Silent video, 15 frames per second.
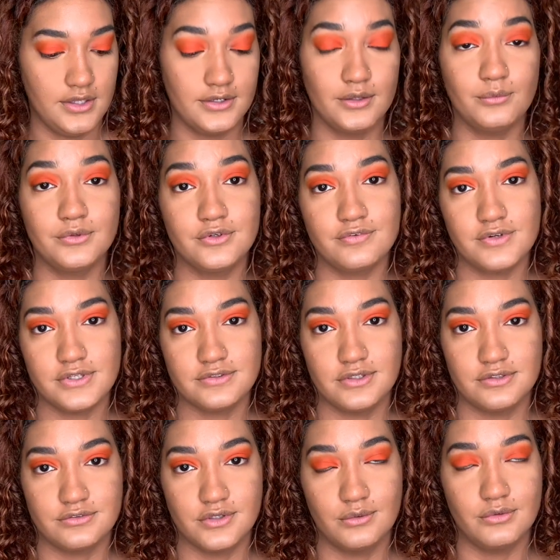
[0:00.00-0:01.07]
and I want to fix
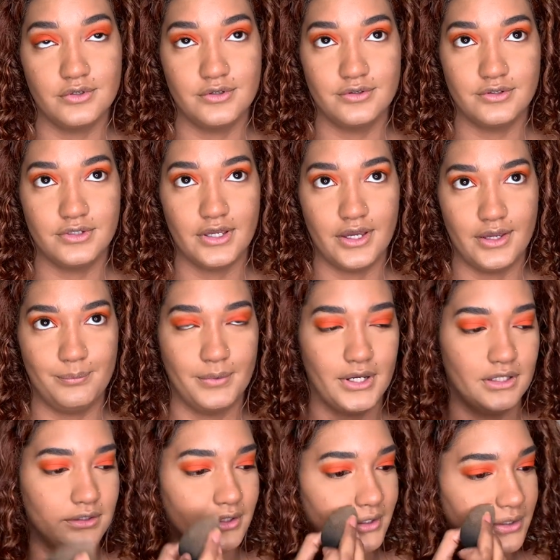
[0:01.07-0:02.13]
it. So I
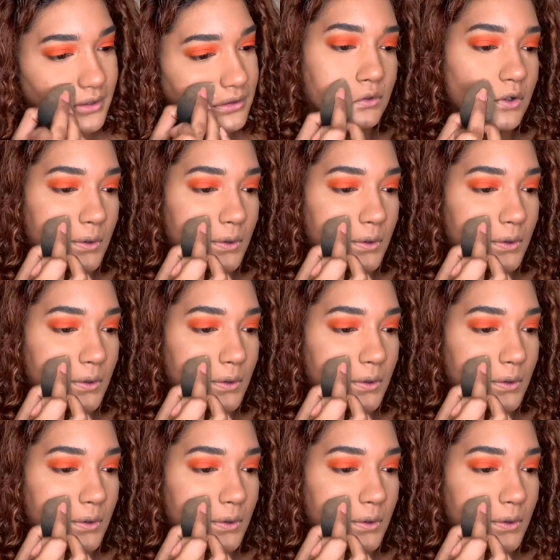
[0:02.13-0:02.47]
bought like the